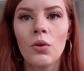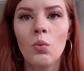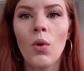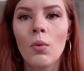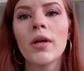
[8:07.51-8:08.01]

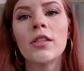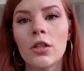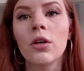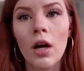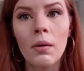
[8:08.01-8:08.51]
when we
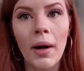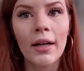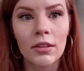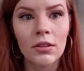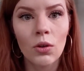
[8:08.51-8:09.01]
do go
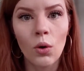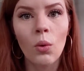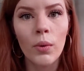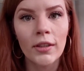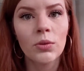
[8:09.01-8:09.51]
back to
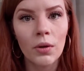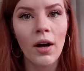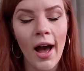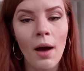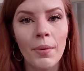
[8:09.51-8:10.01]
school, which
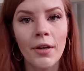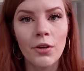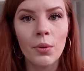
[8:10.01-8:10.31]
will happen,